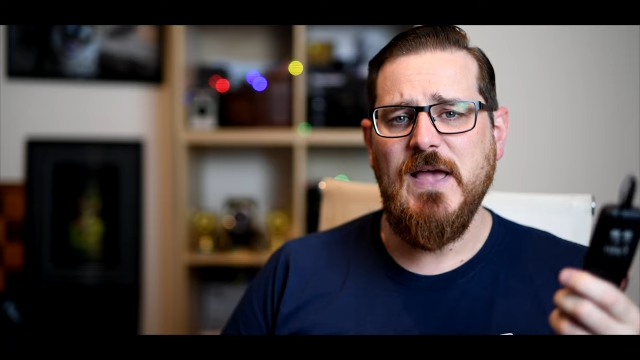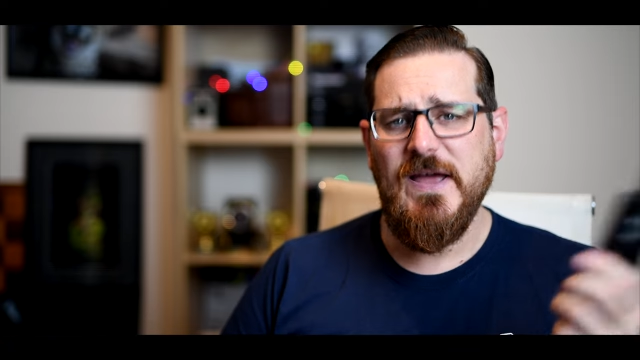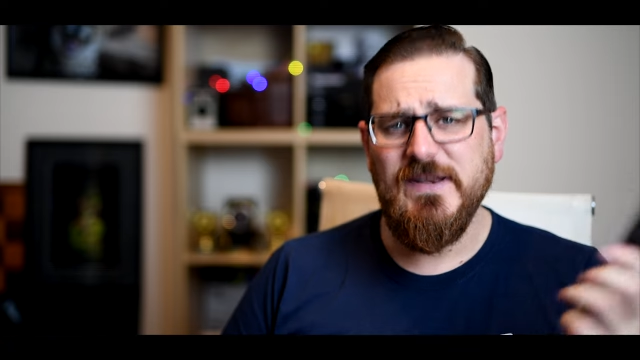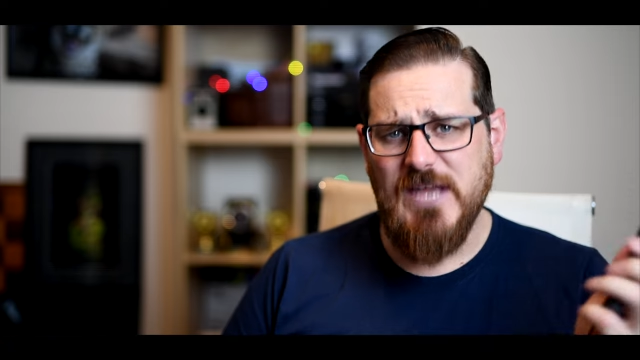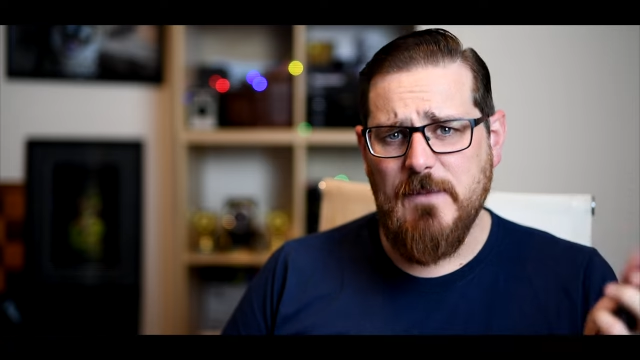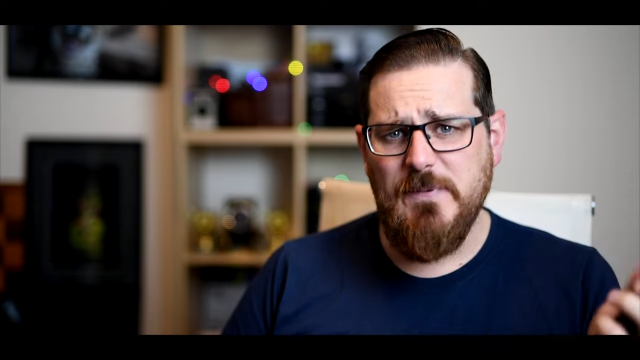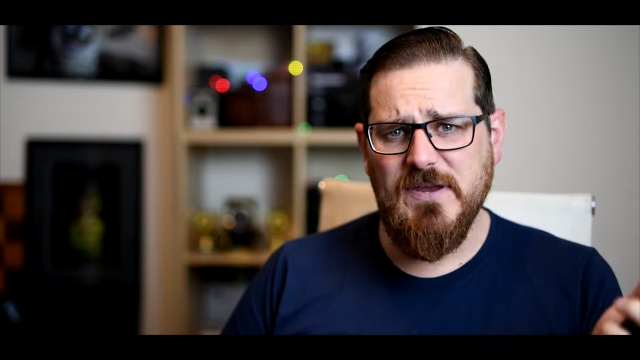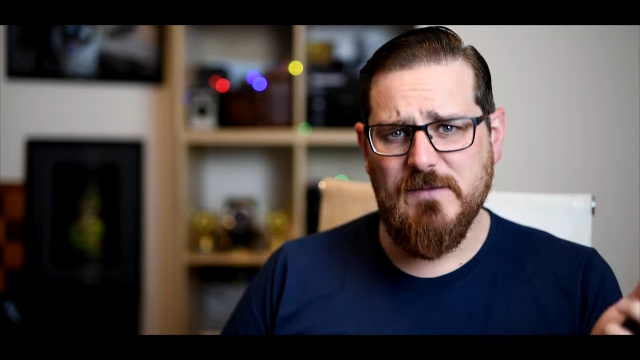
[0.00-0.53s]
And
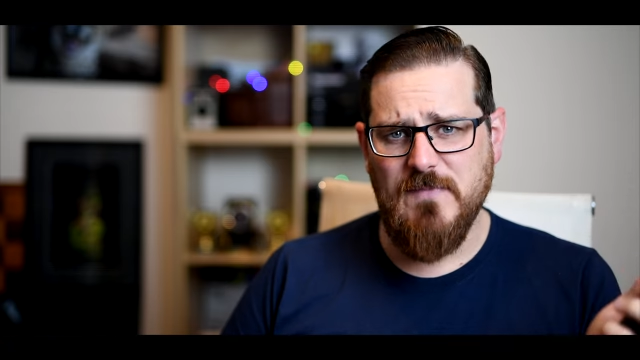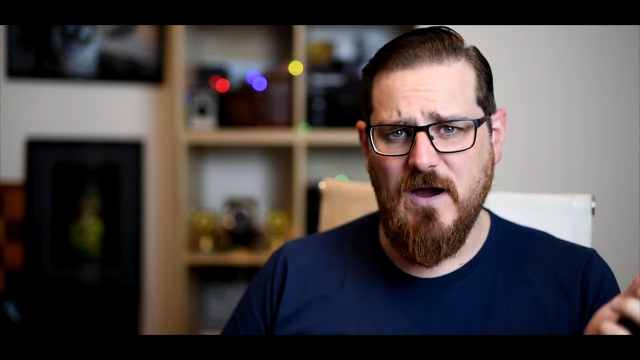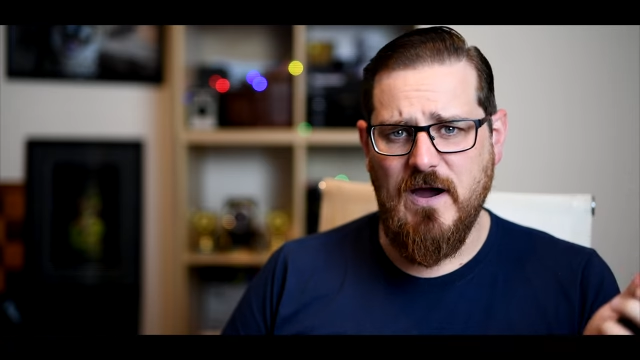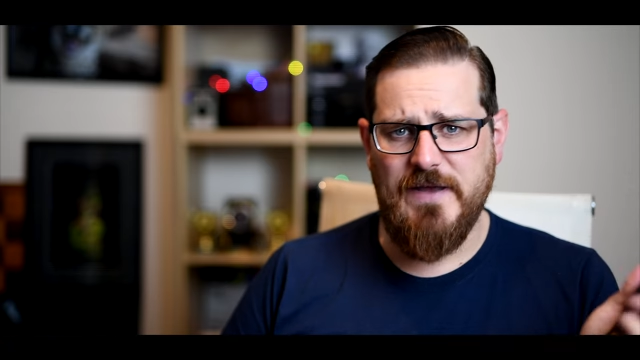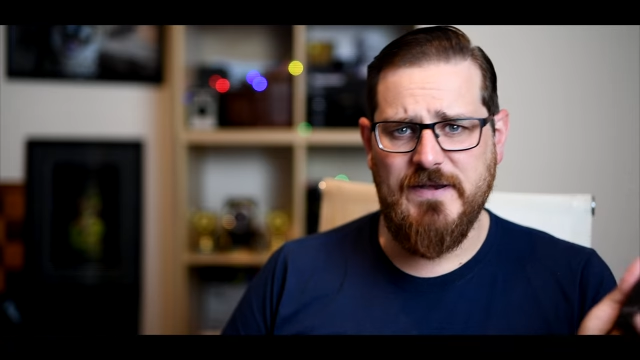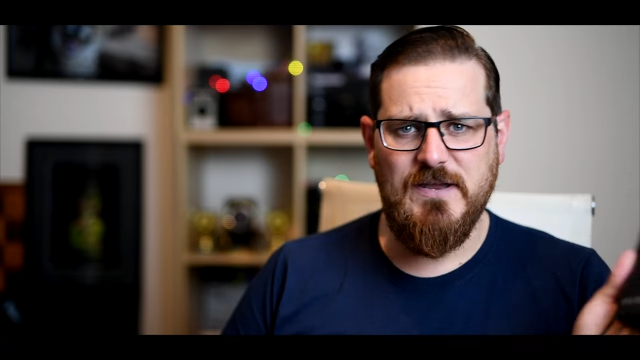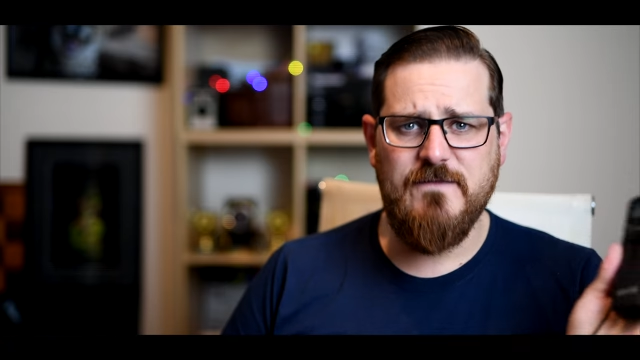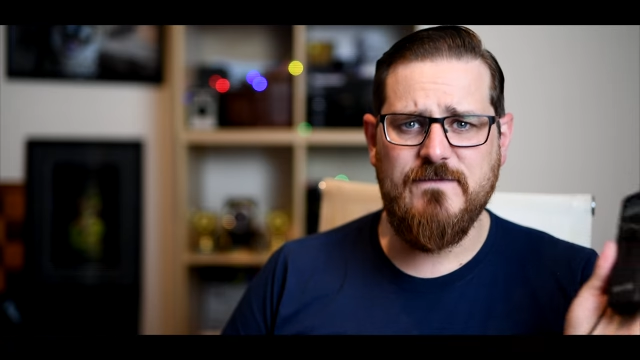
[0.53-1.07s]
keeping in
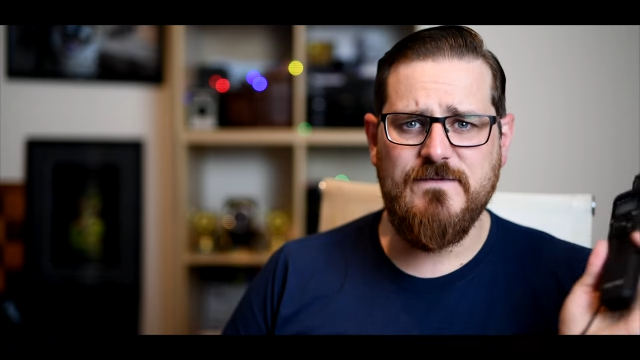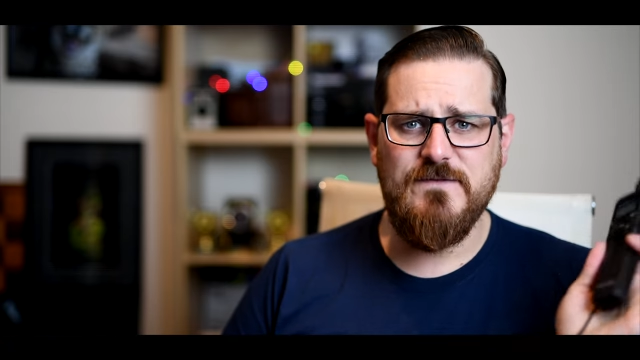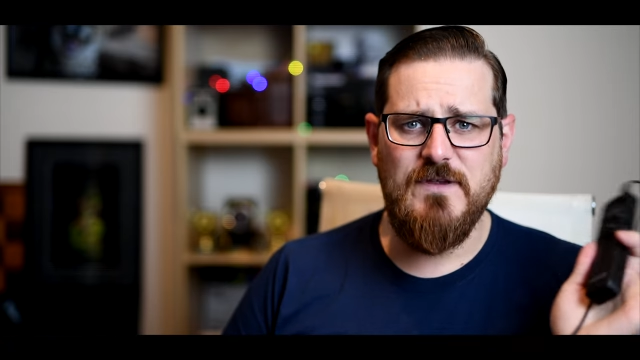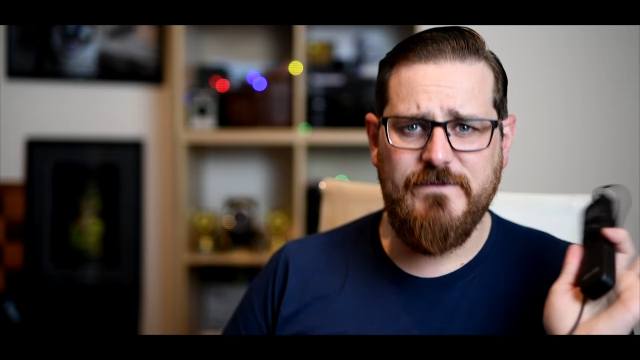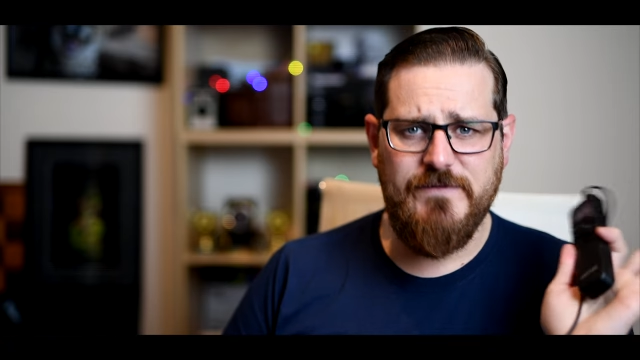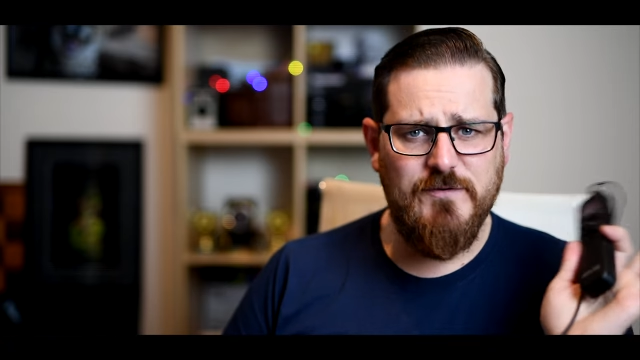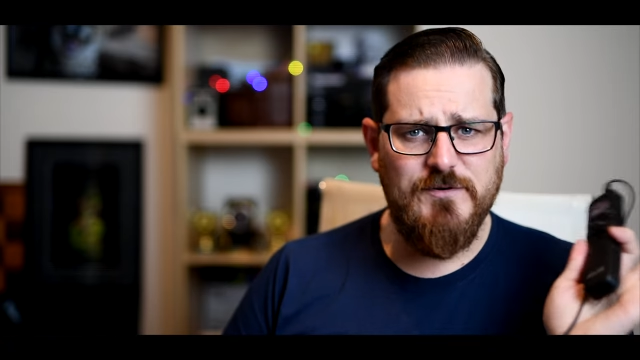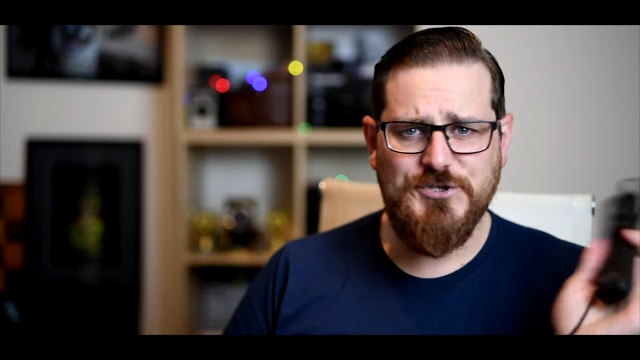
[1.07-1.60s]
mind,
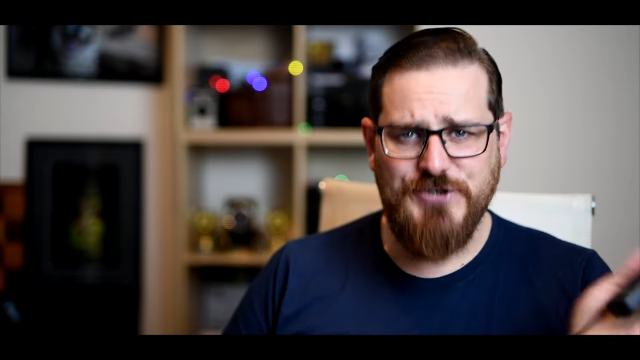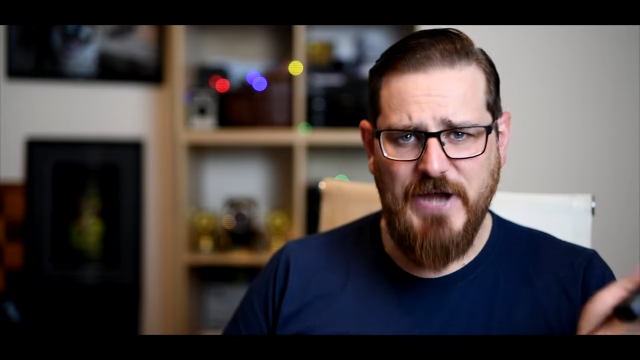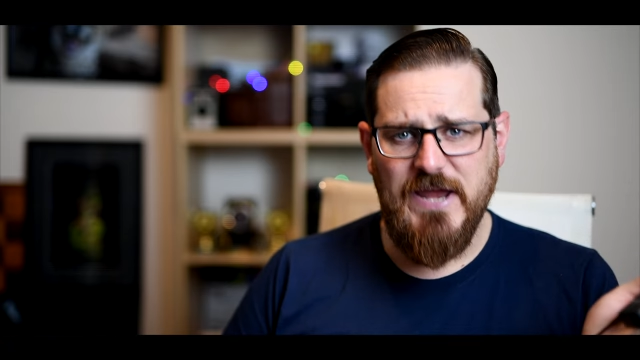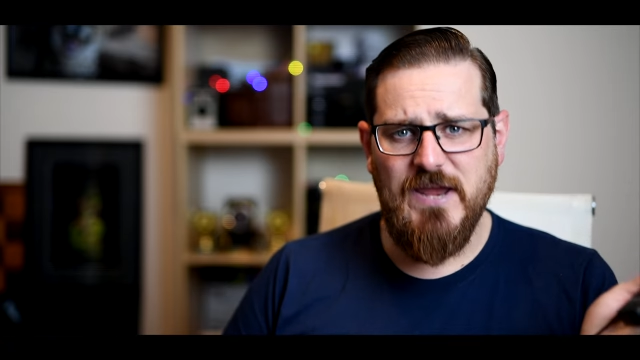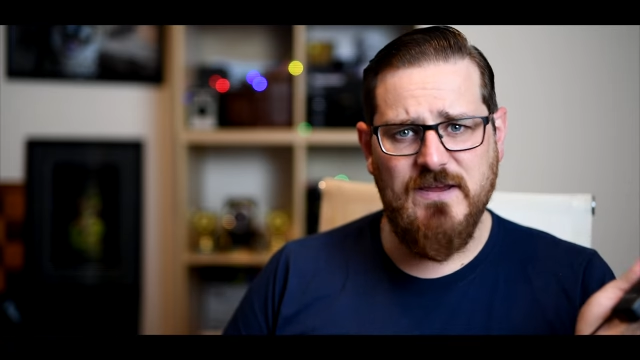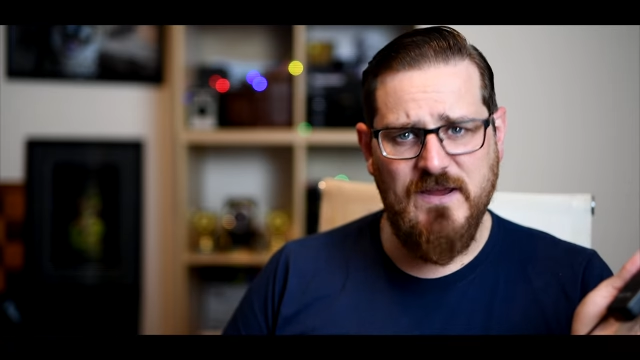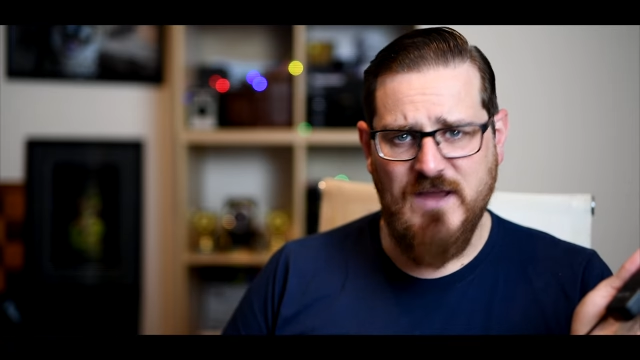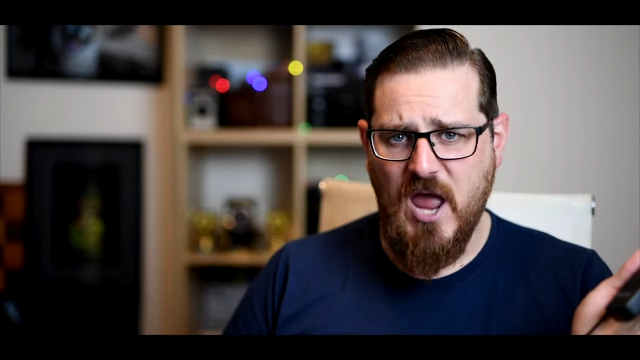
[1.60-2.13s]
if you're
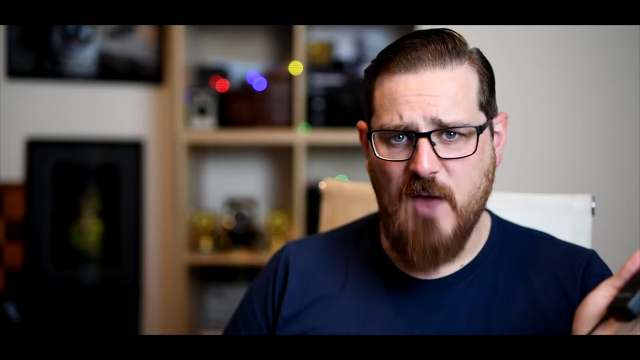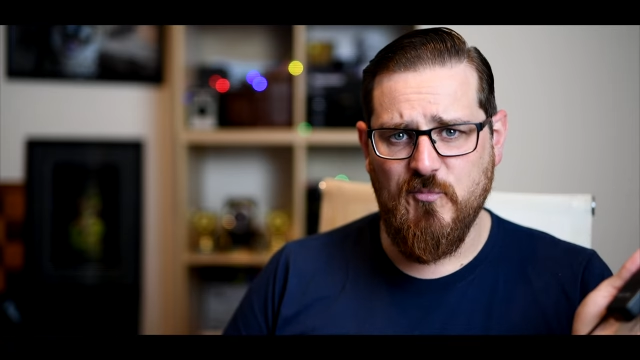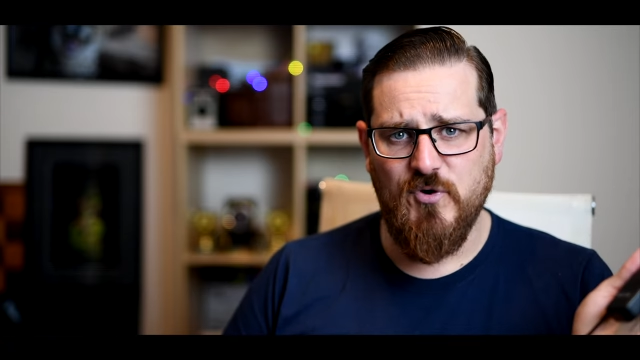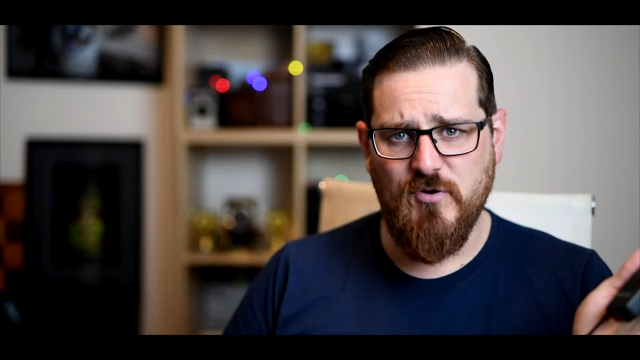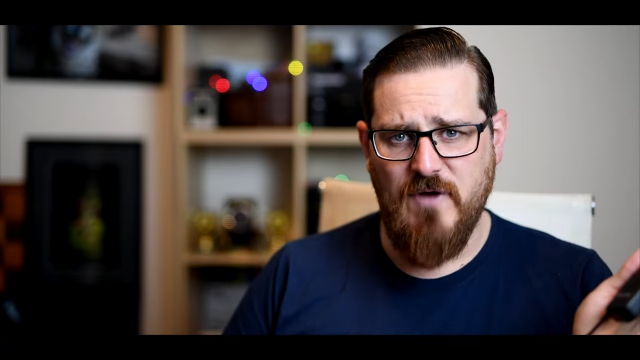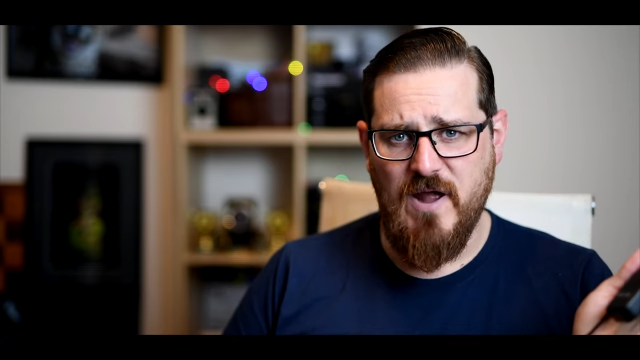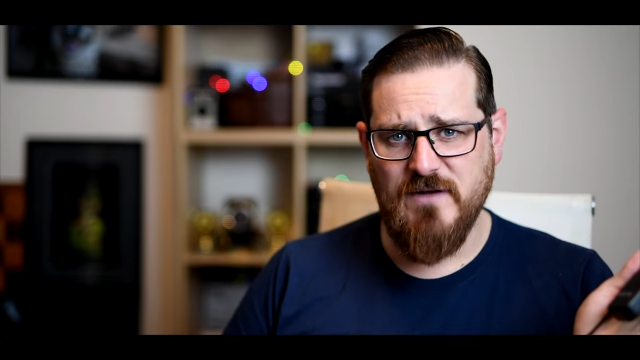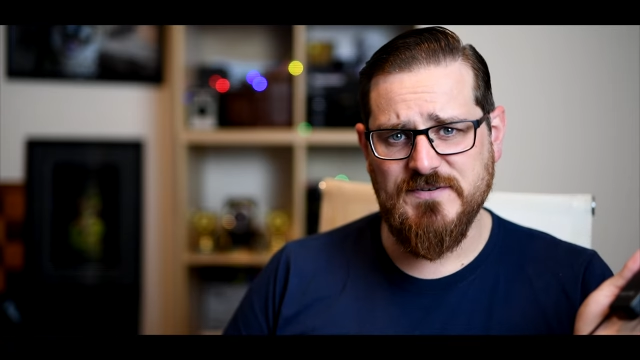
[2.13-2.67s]
shaking a
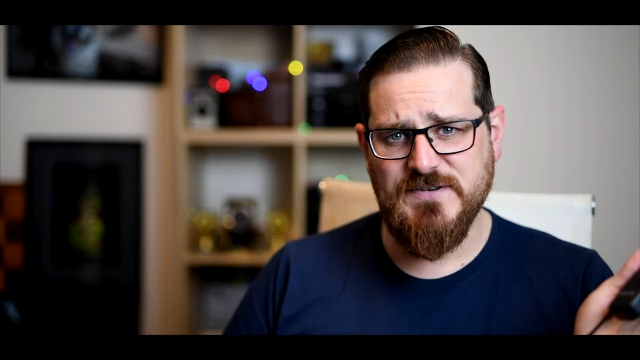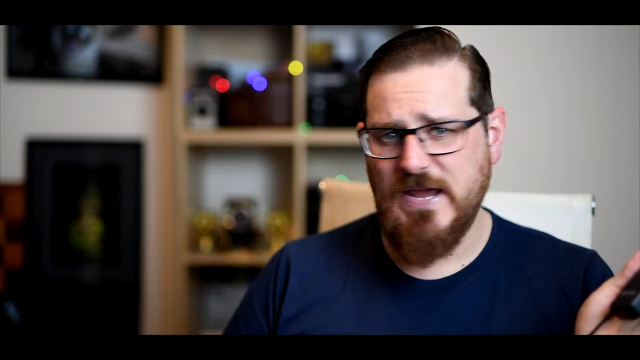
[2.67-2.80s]
camera around,